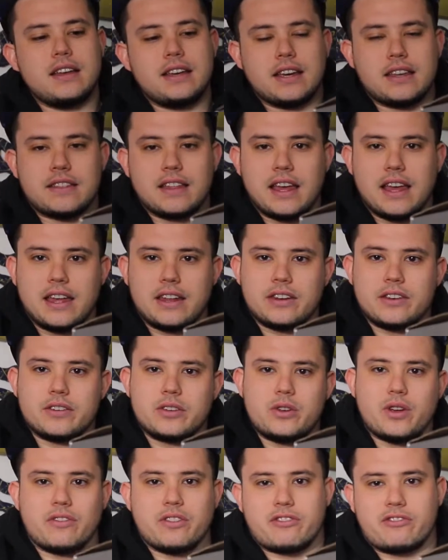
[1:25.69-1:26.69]
And
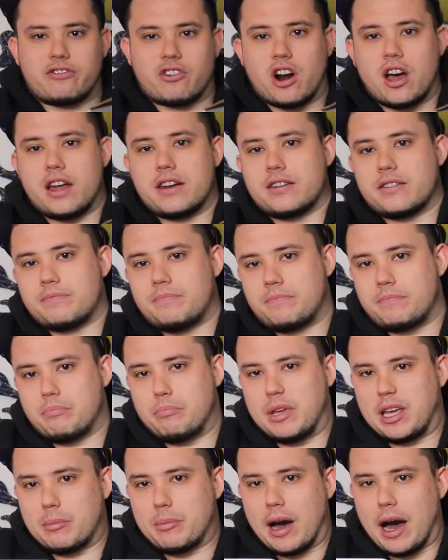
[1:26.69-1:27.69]
then you have the front,
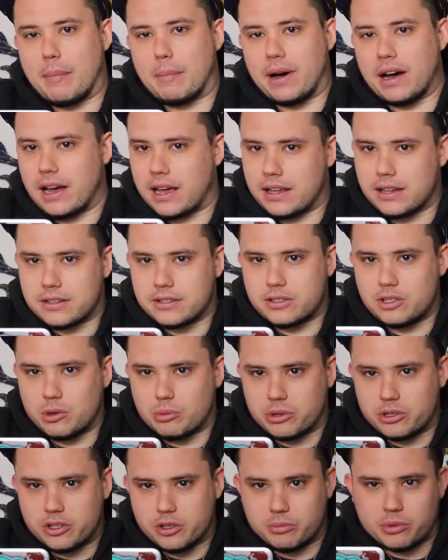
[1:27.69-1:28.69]
big Popeye,
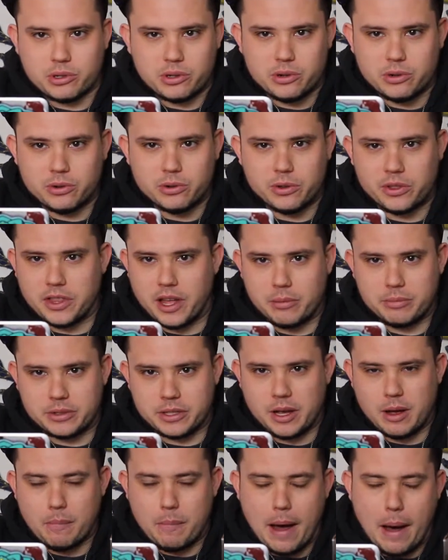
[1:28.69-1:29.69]
super cool, thumbs
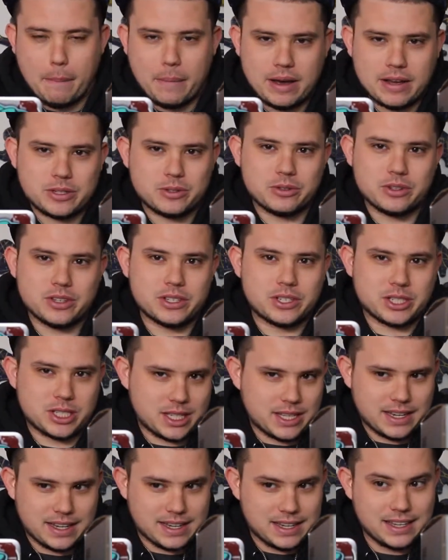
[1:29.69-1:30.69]
up. Popeye is really just
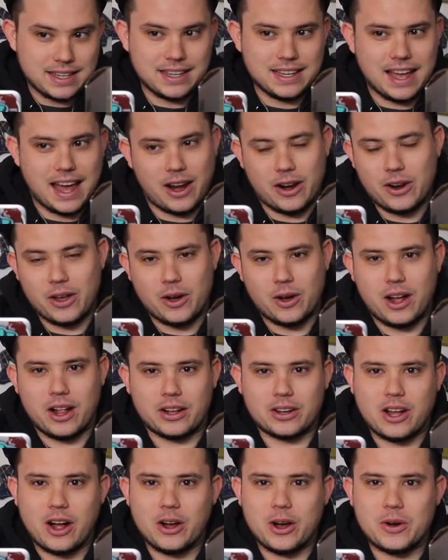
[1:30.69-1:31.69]
like, I don't know,
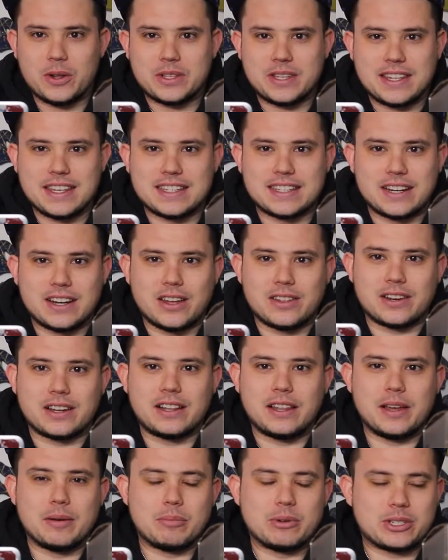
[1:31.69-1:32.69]
I'll go into this in another
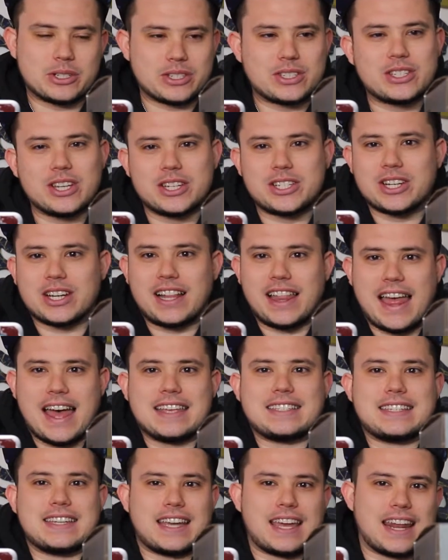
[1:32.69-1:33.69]
clip, but just such a
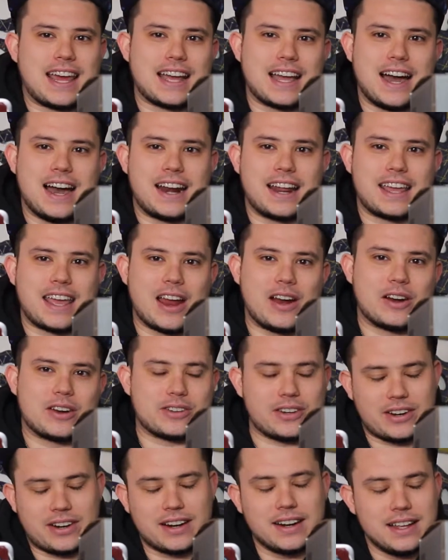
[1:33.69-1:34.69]
classic and iconic
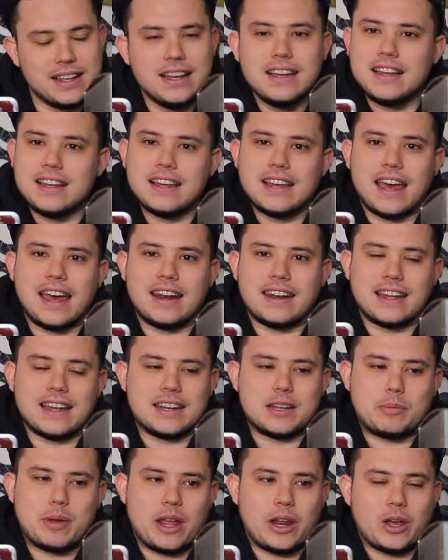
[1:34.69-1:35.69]
character. And
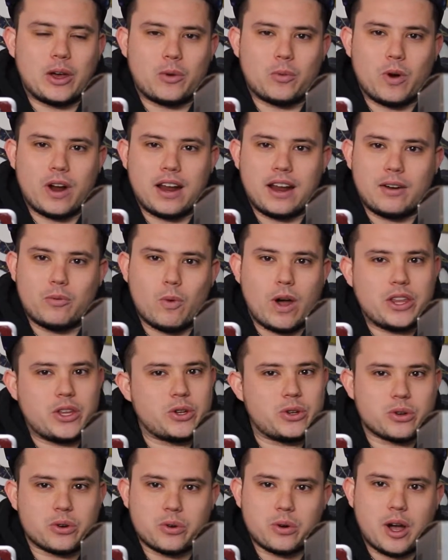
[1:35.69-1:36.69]
depending on when
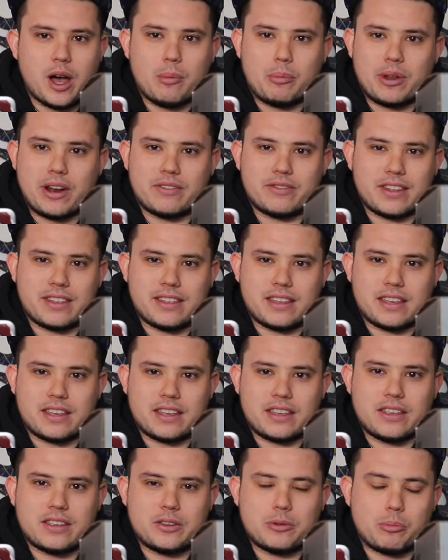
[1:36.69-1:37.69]
you grew up and
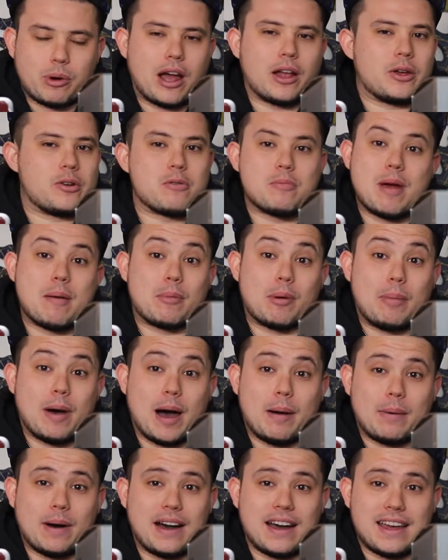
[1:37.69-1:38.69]
everything, you probably remember
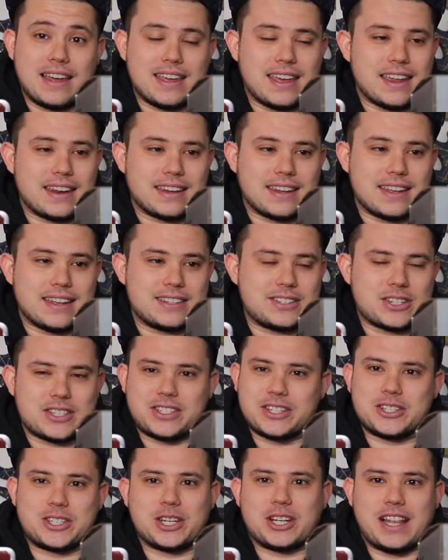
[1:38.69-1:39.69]
Popeye, and
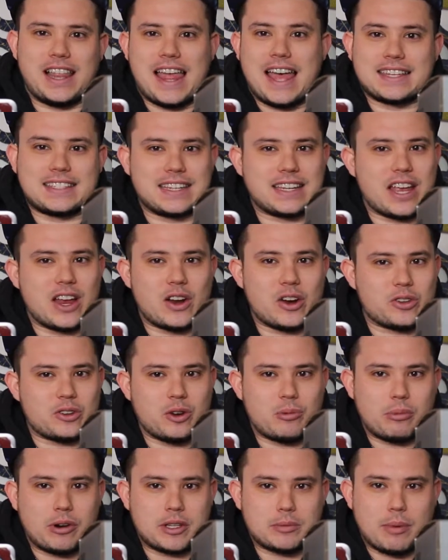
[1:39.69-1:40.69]
just such a classic
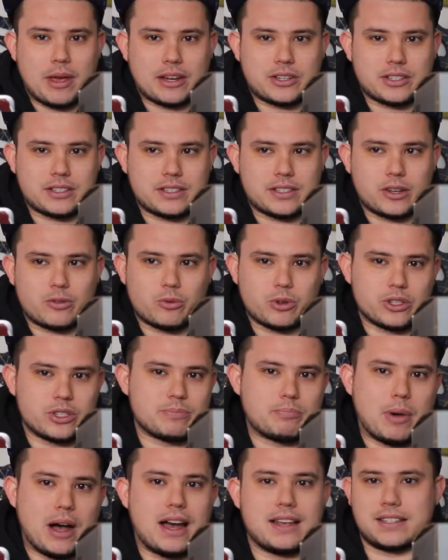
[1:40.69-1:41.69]
character. It brings back just like really
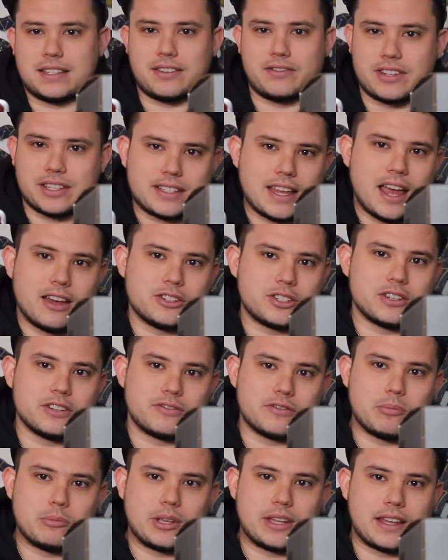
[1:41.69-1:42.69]
positive nostalgia
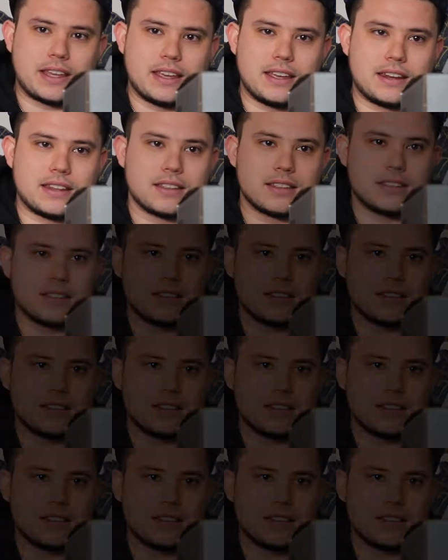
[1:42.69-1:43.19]
from being a kid.